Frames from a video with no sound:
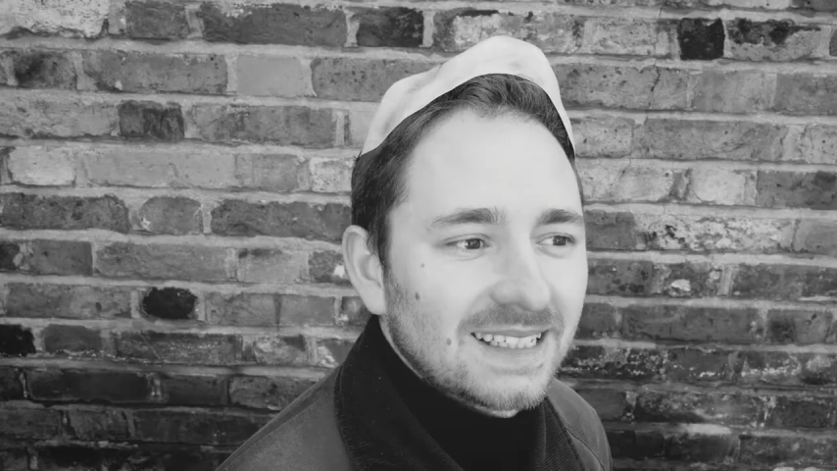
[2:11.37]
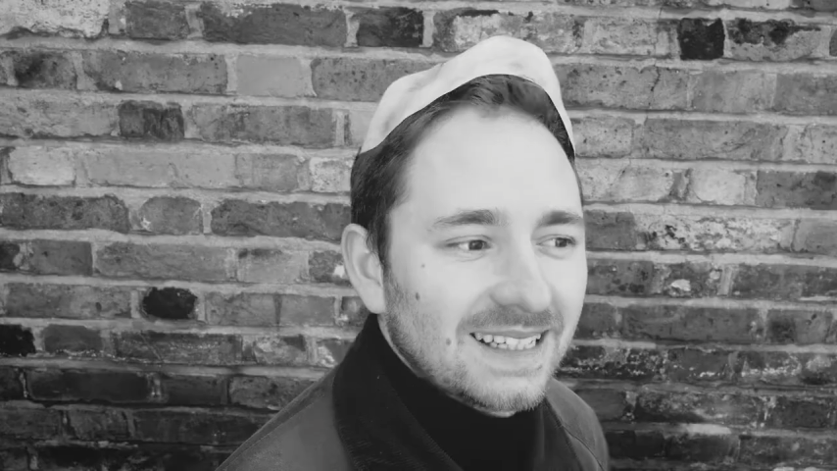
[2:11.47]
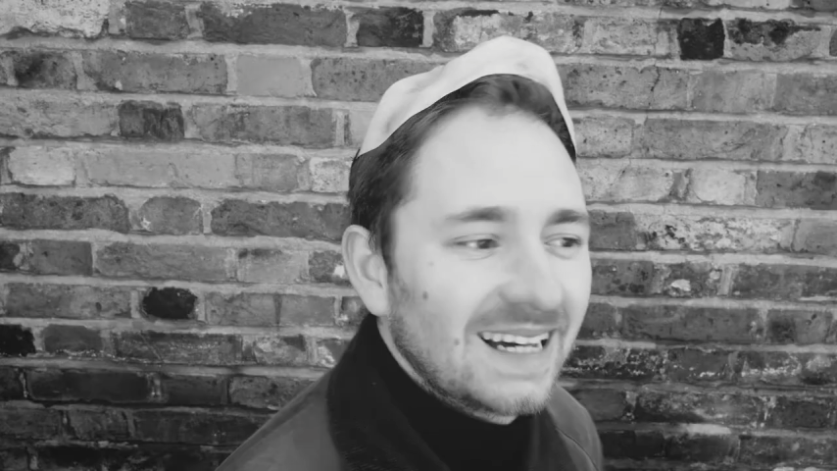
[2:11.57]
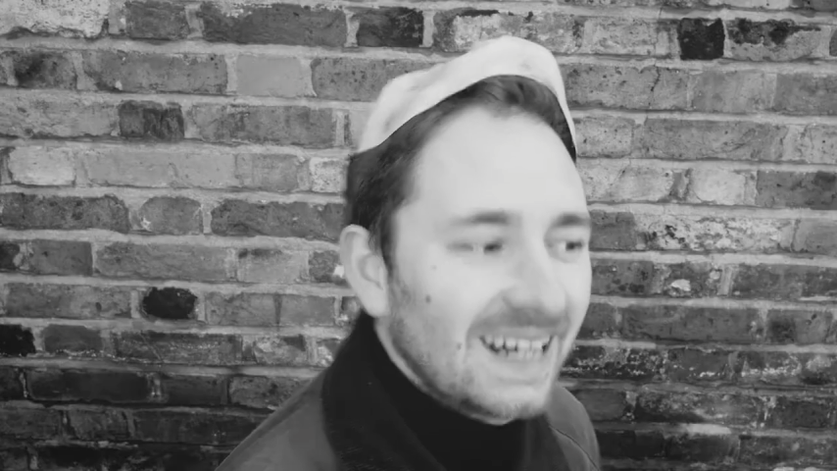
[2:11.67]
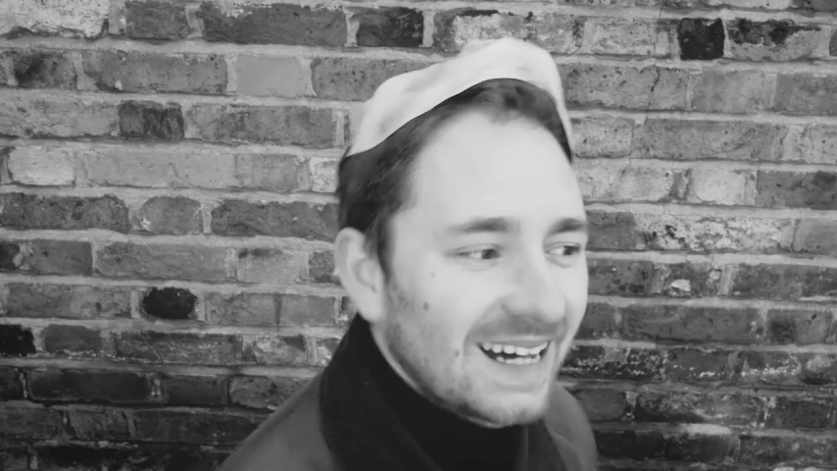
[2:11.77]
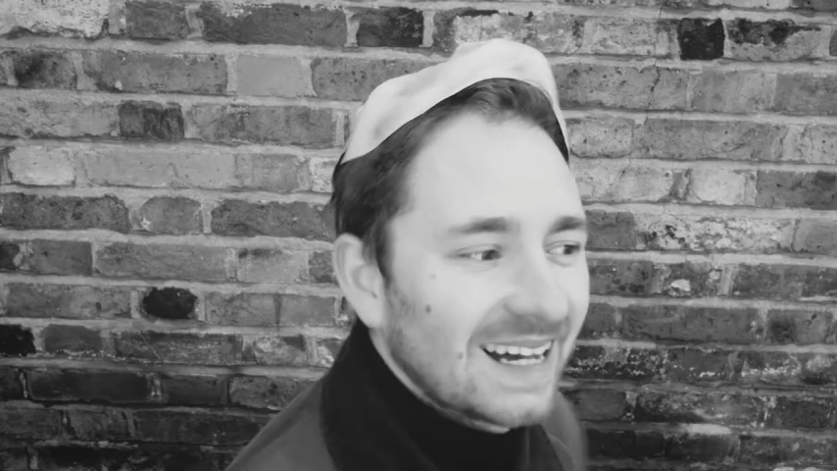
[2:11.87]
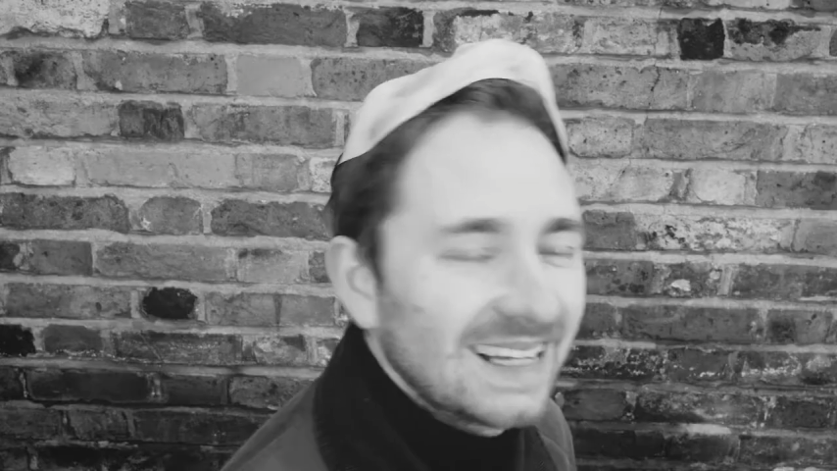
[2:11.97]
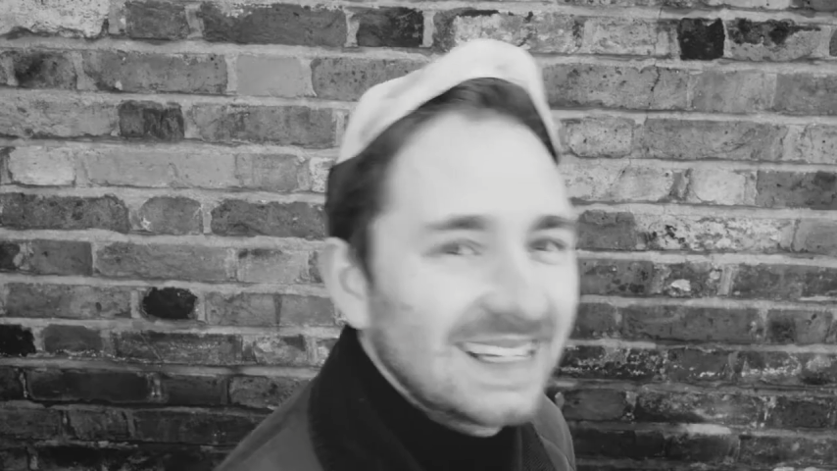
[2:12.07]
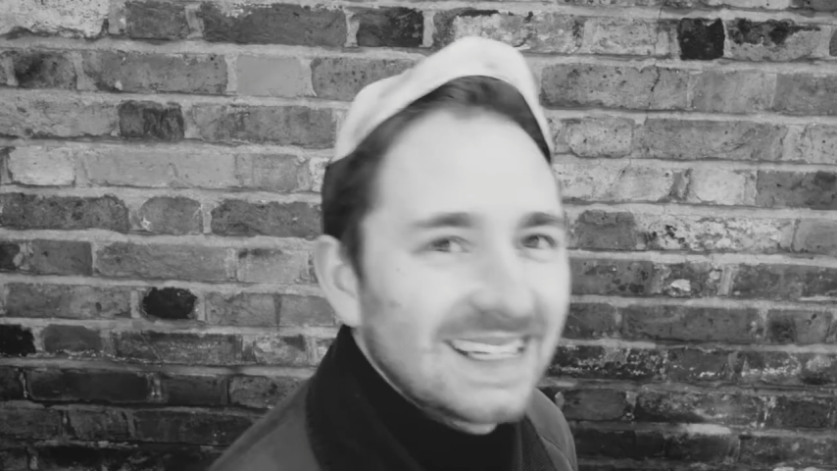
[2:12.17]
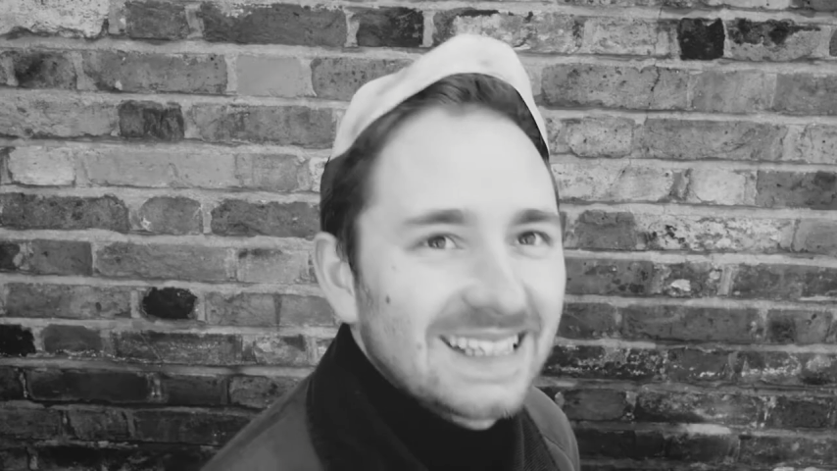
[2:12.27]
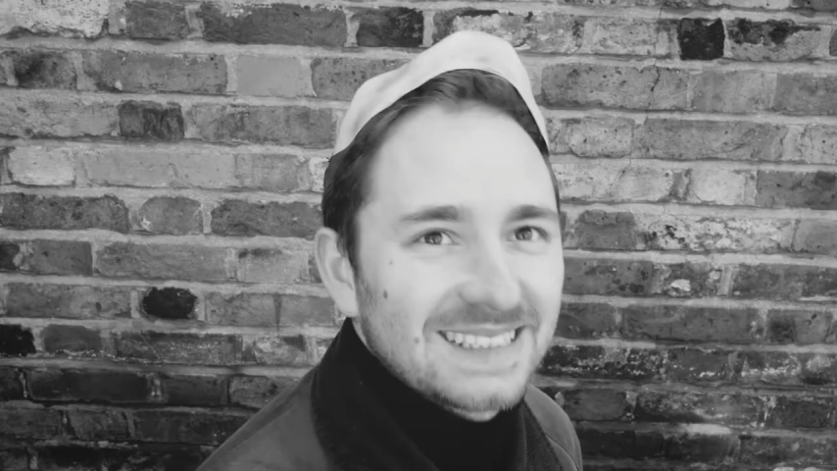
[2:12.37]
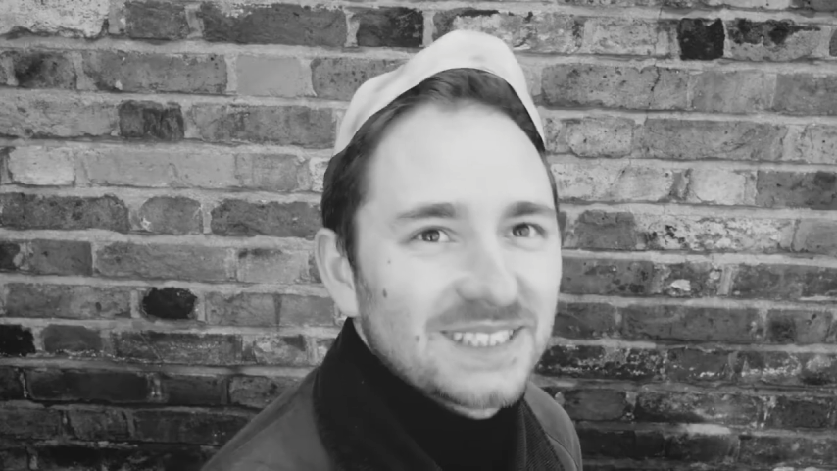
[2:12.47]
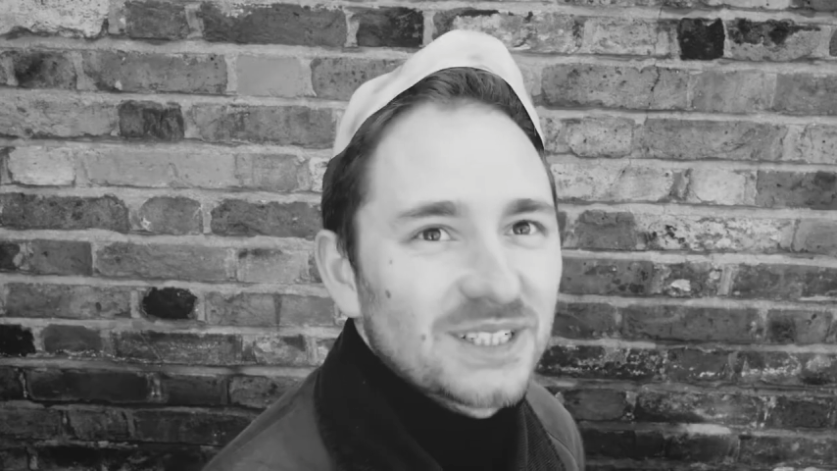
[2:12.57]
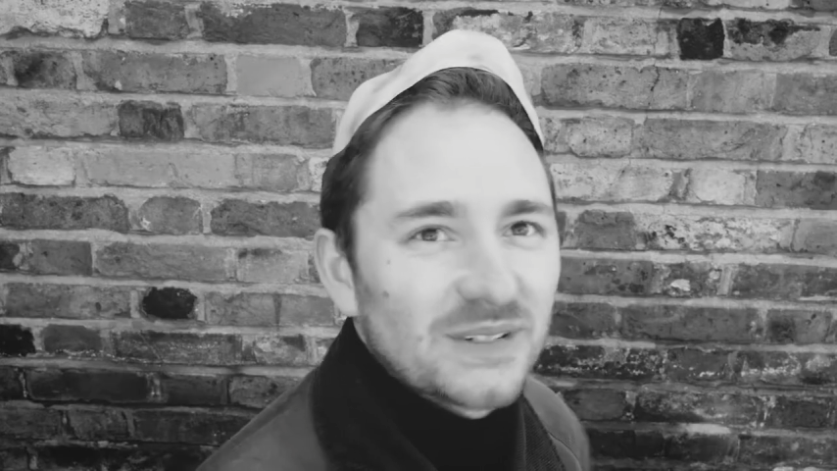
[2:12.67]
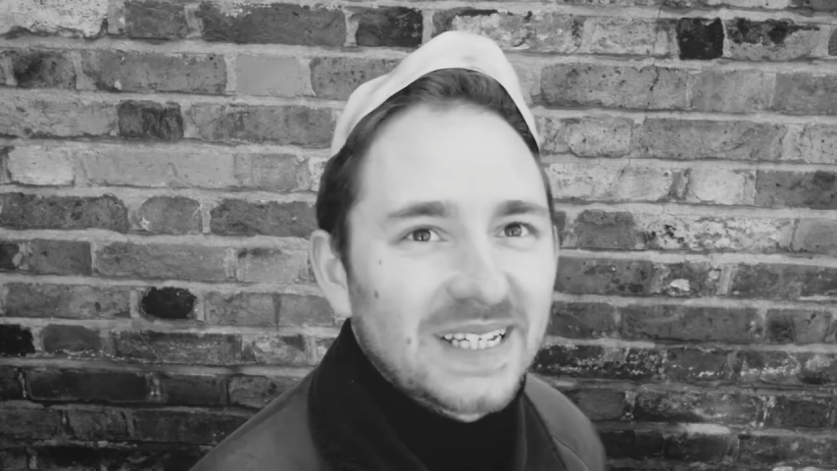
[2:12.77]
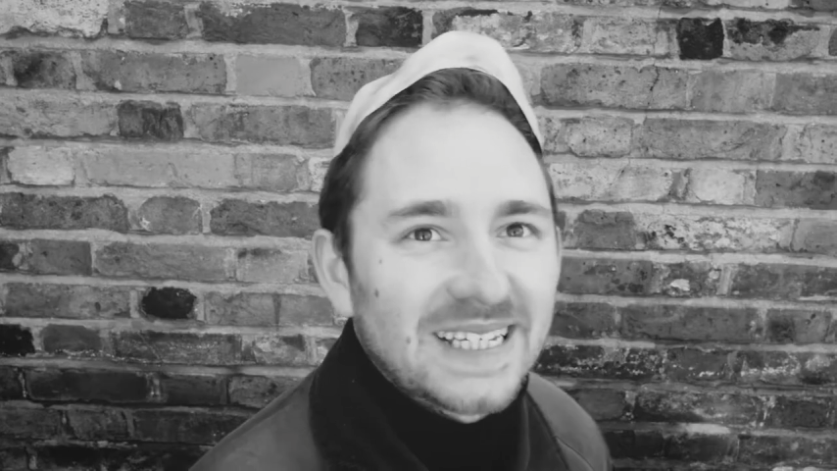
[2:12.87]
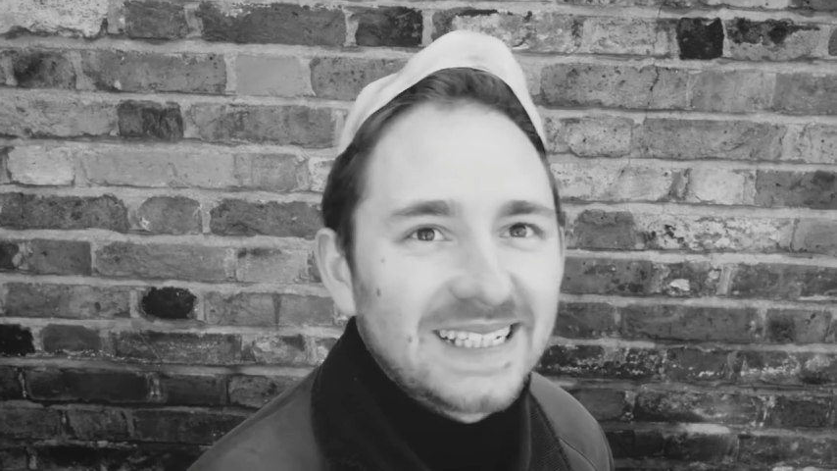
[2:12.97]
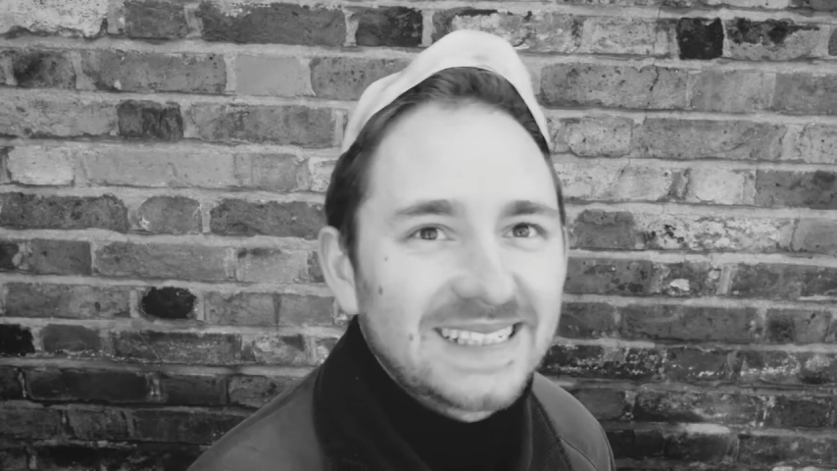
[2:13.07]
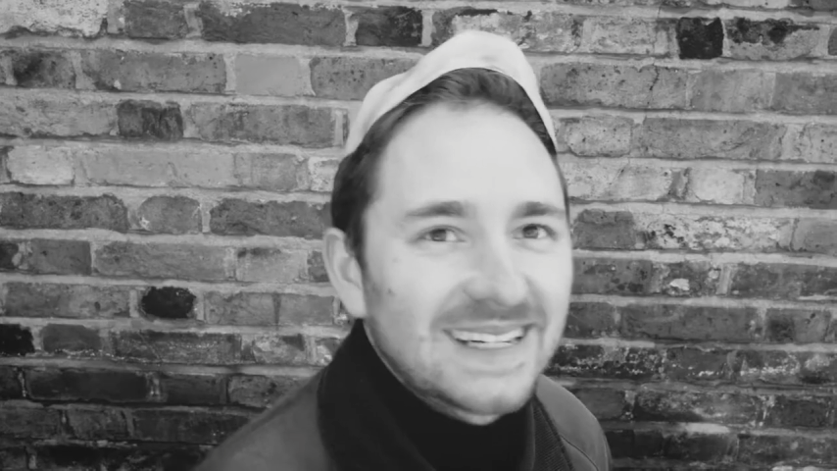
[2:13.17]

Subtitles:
Haha, sorry, he's,